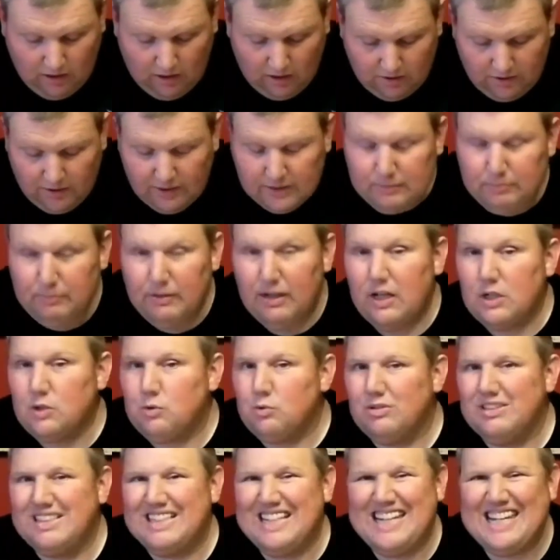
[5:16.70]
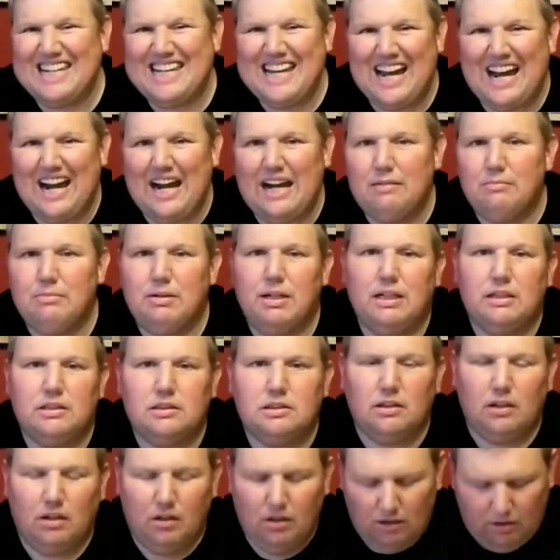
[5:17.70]
This match was 9
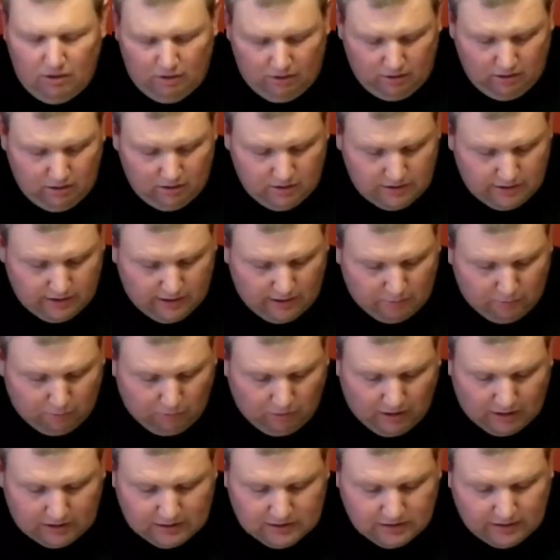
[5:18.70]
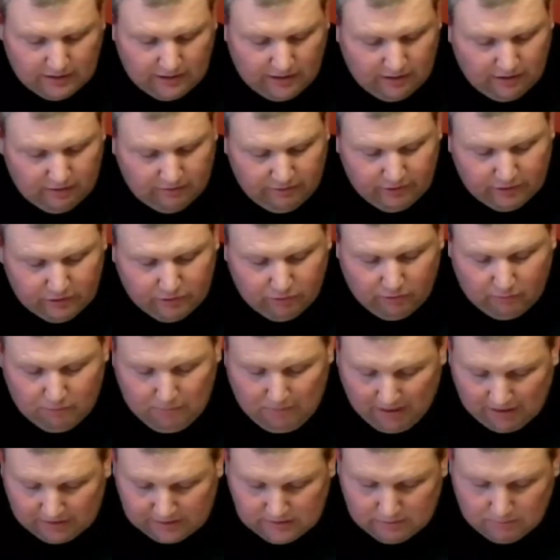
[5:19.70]
minutes long. Deonna Purrazzo getting the victory
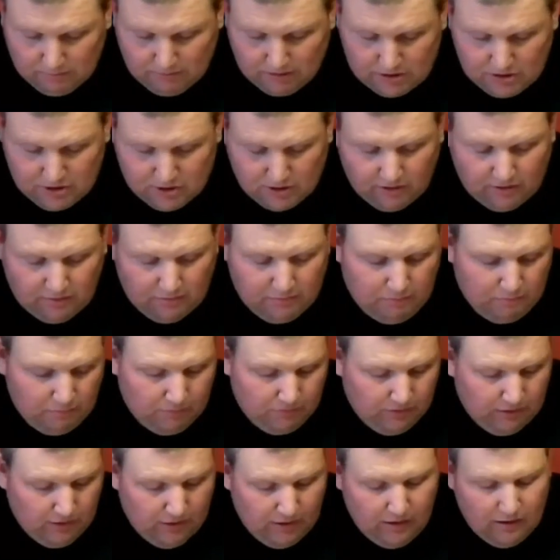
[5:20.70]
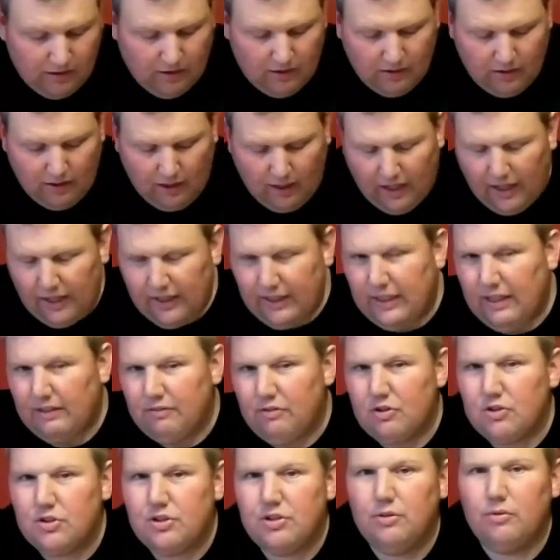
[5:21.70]
by submission. I gave
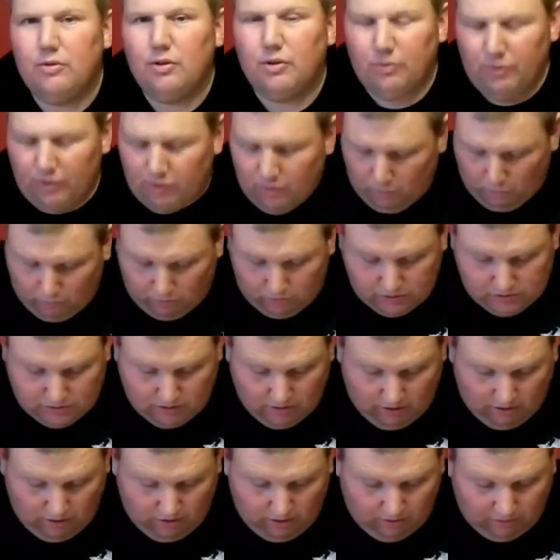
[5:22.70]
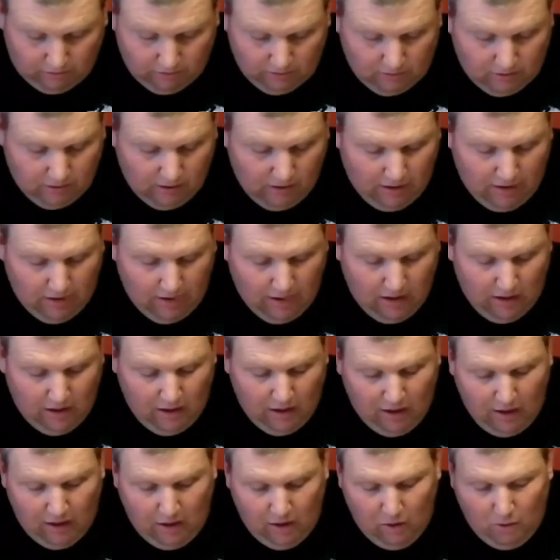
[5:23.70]
it 2¾ star.
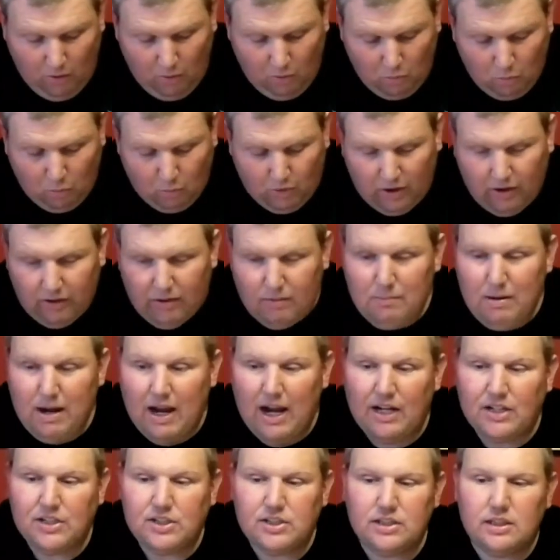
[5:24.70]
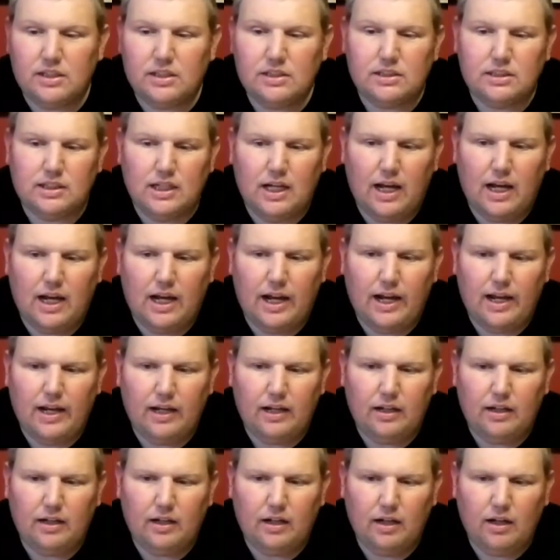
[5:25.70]
One of the matches
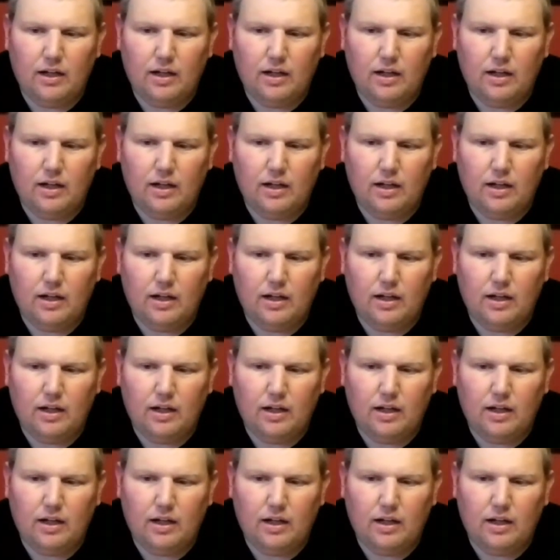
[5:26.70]
that